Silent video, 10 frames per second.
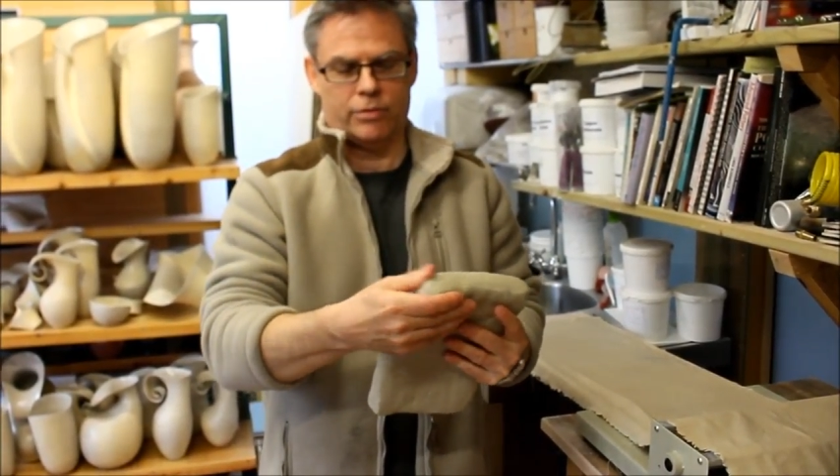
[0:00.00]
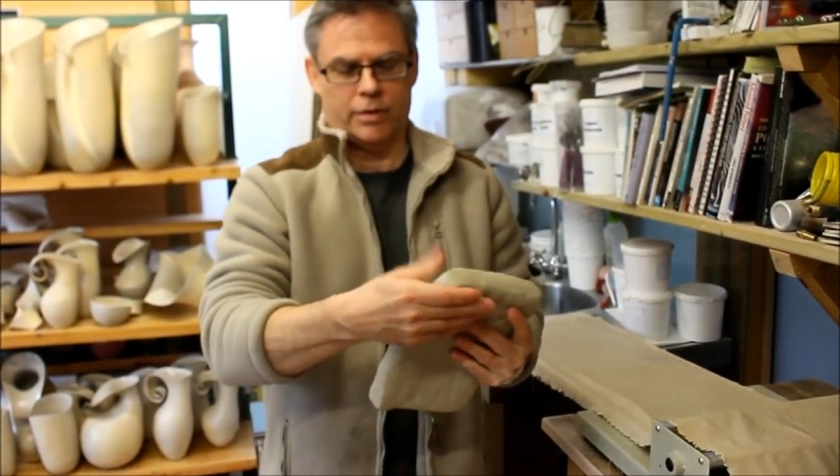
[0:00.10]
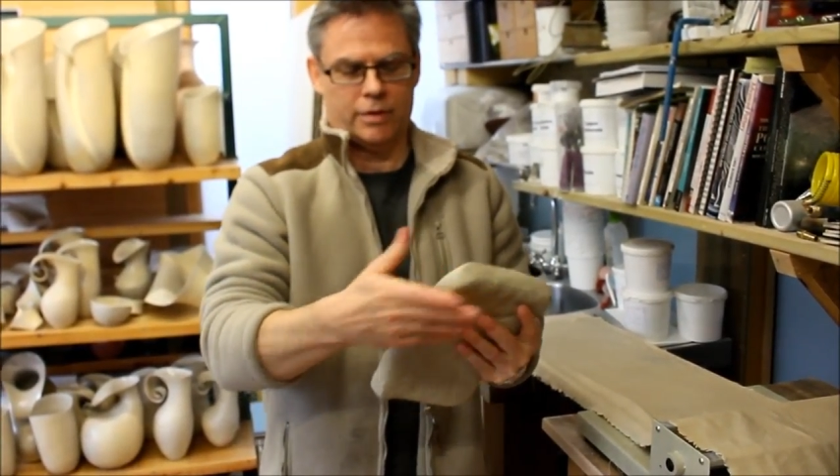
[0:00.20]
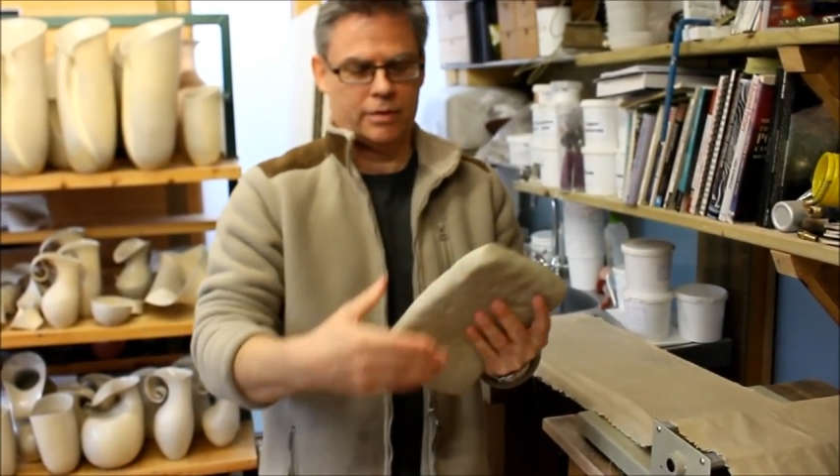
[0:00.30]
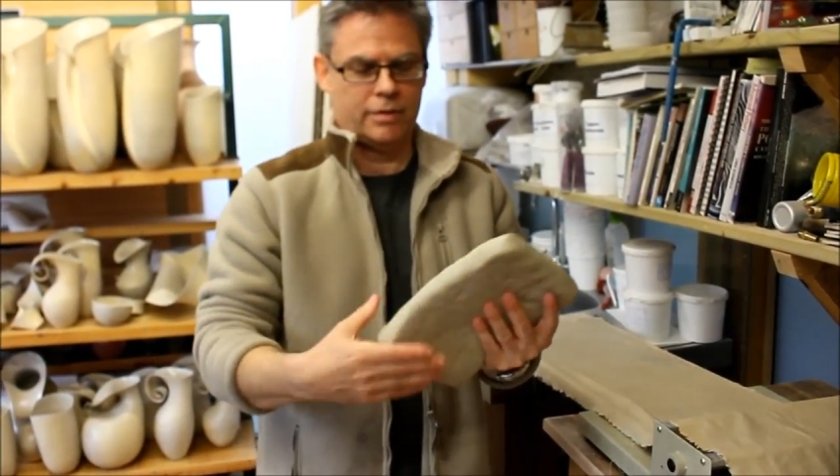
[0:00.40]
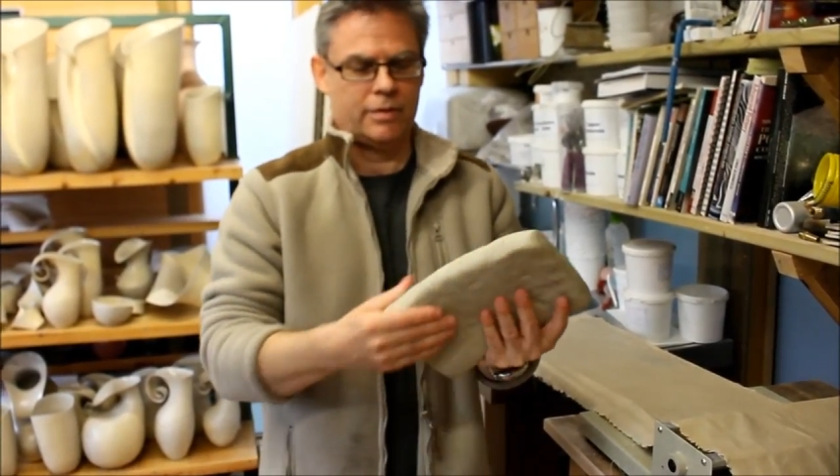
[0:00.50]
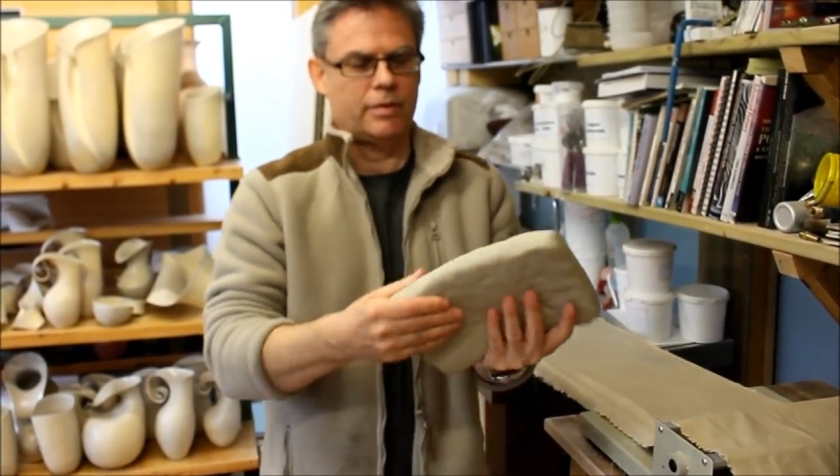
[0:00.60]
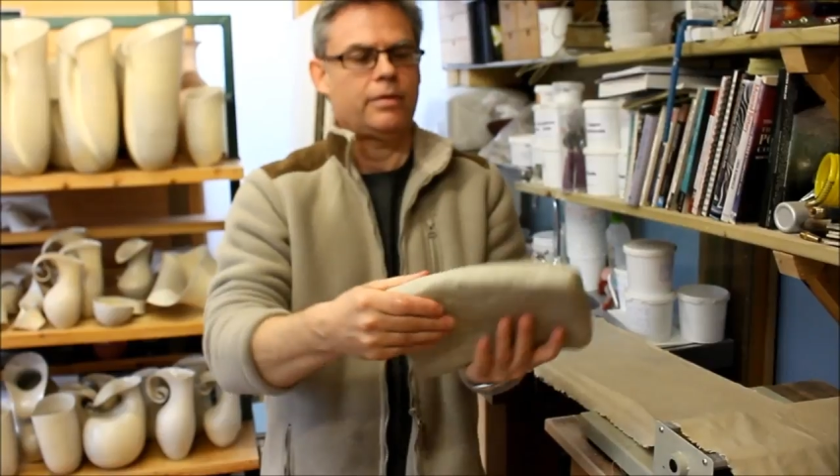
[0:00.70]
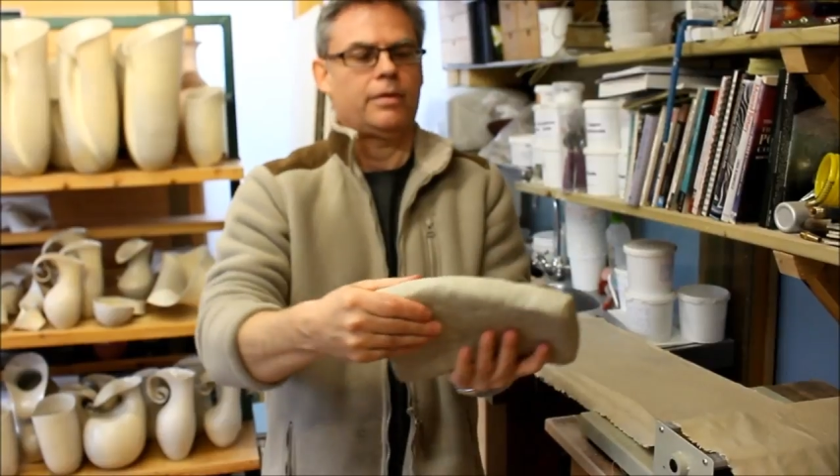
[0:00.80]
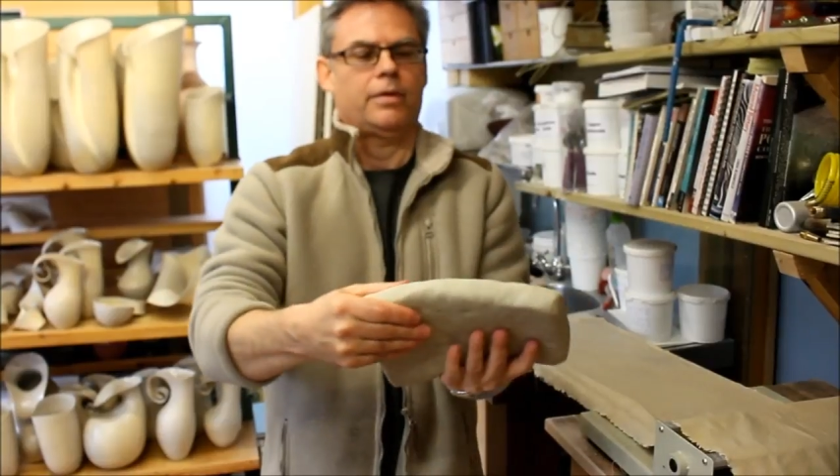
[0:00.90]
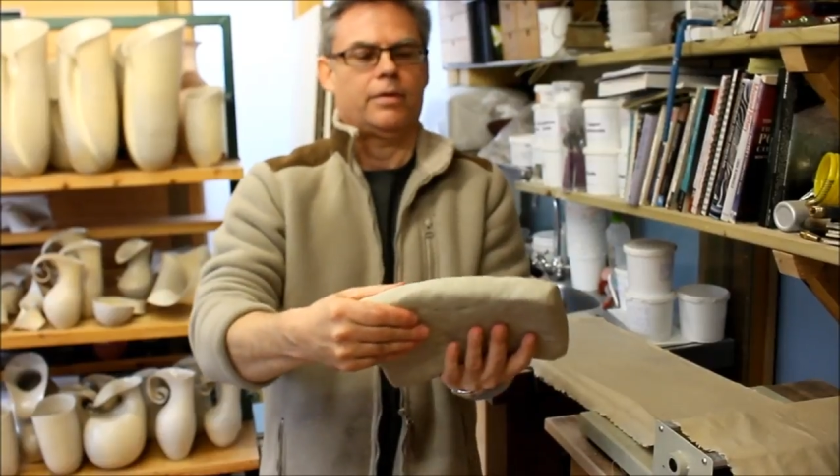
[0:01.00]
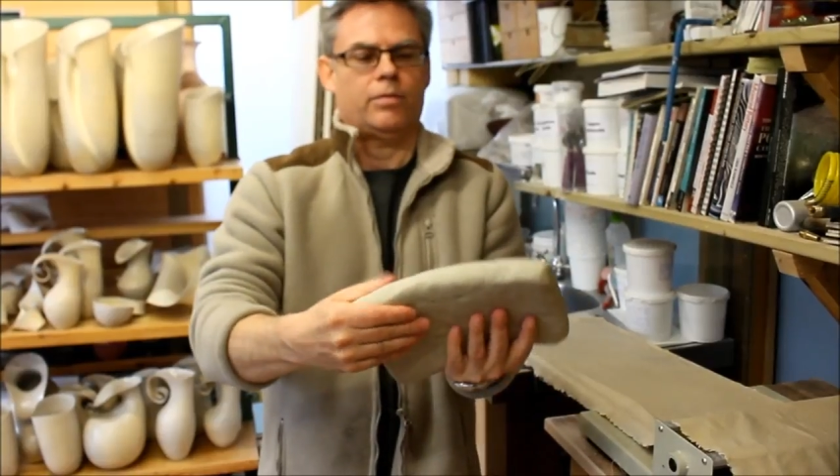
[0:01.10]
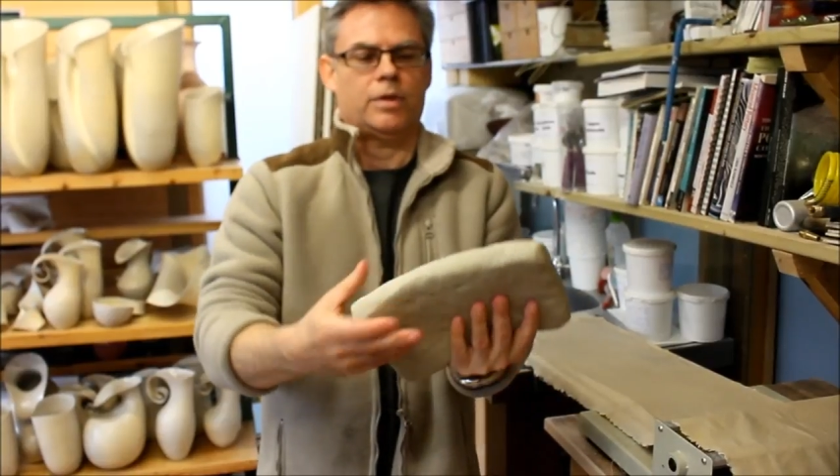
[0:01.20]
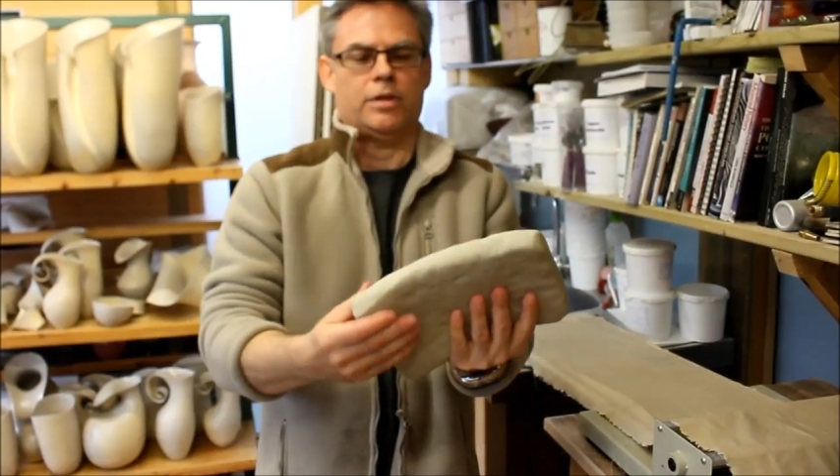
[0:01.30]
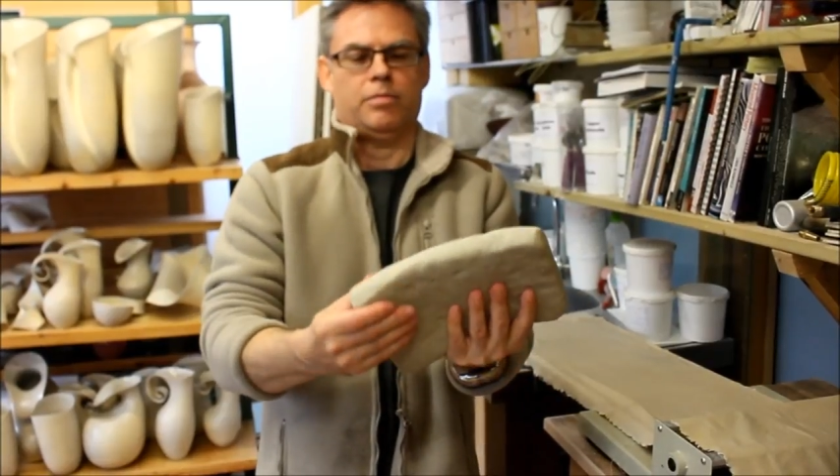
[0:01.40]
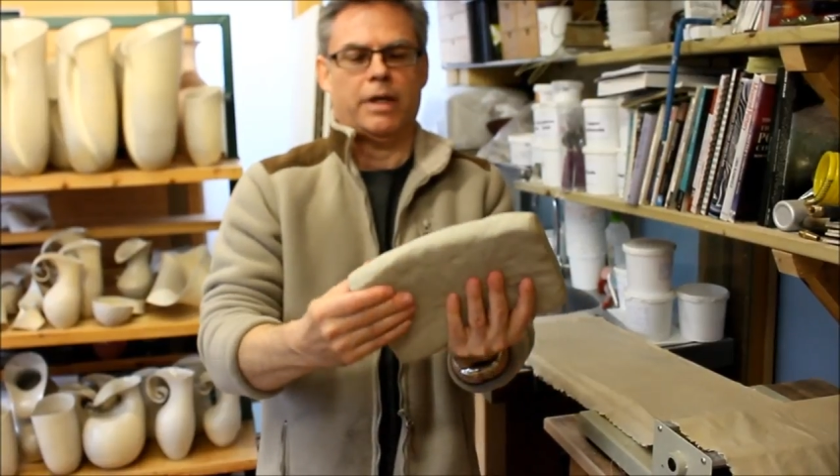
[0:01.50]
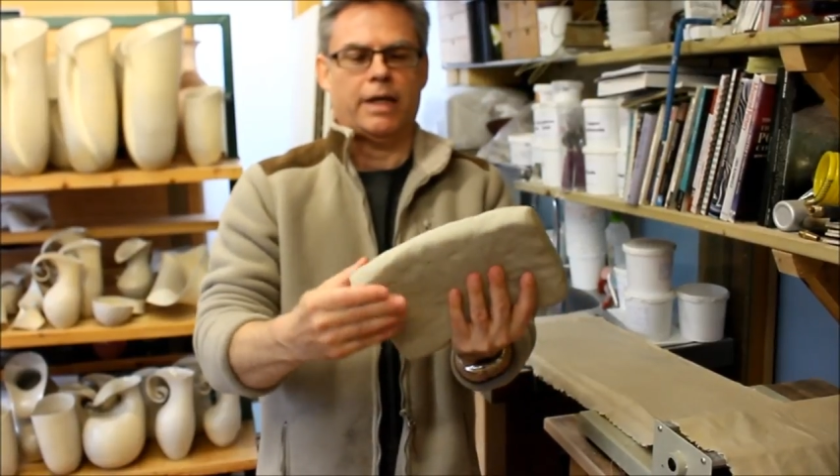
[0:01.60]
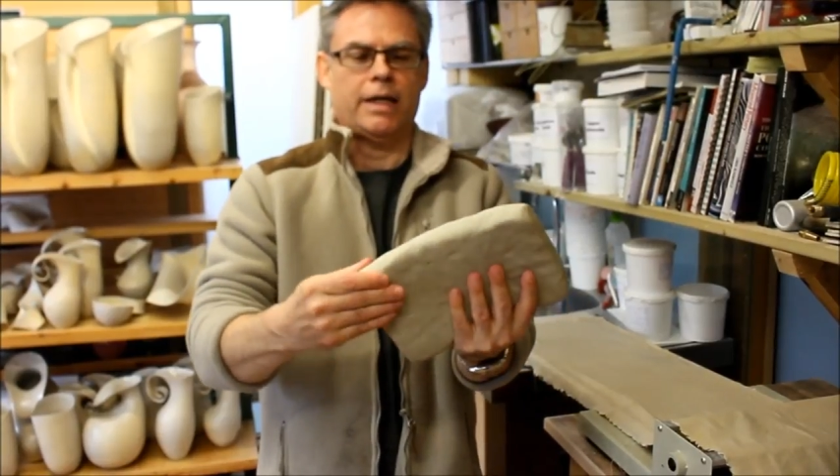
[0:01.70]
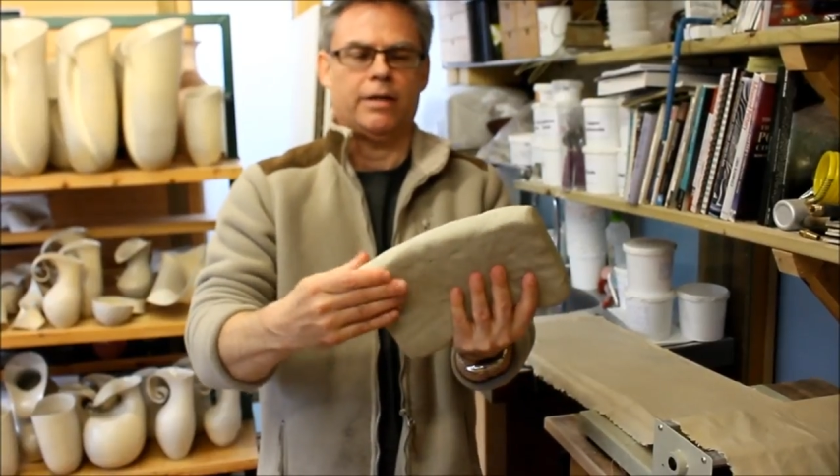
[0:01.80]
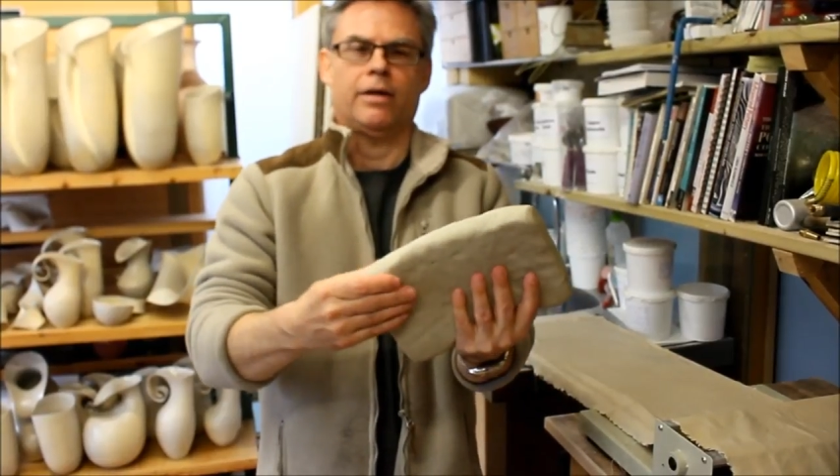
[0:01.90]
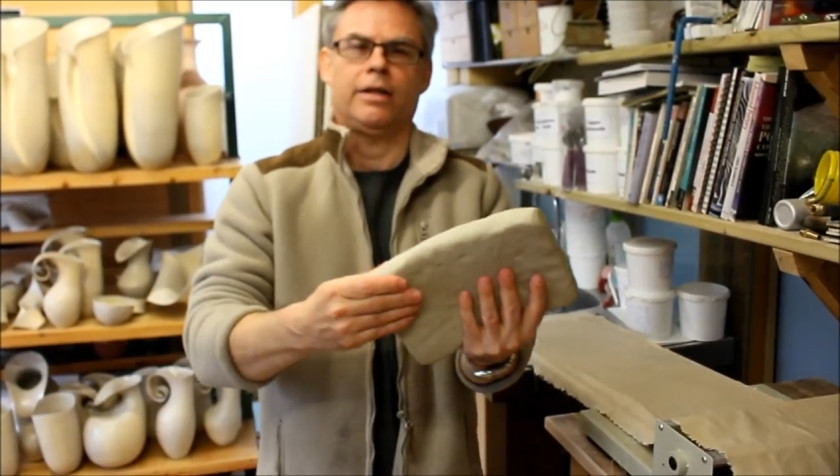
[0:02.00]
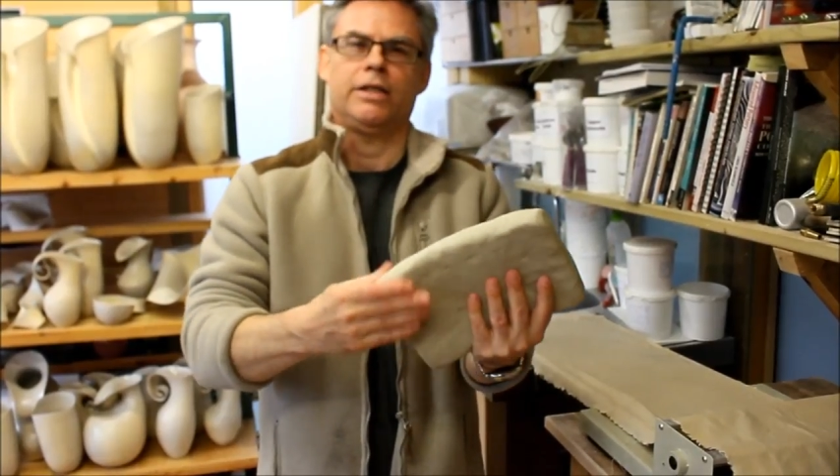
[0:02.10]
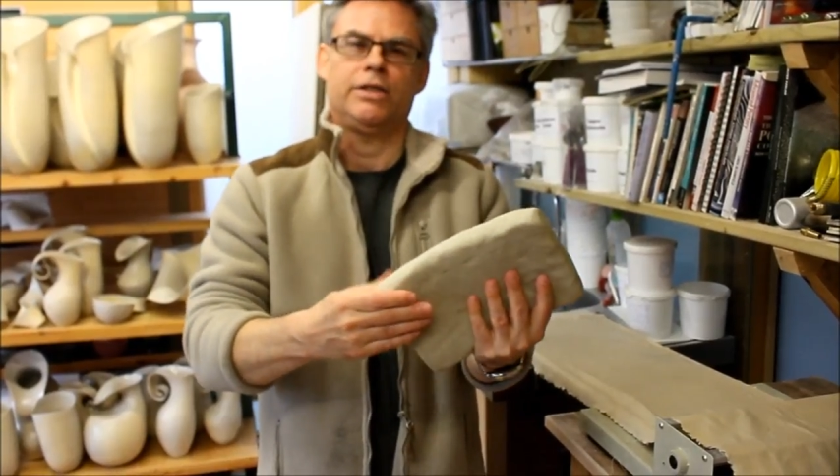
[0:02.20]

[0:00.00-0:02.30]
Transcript: 8-9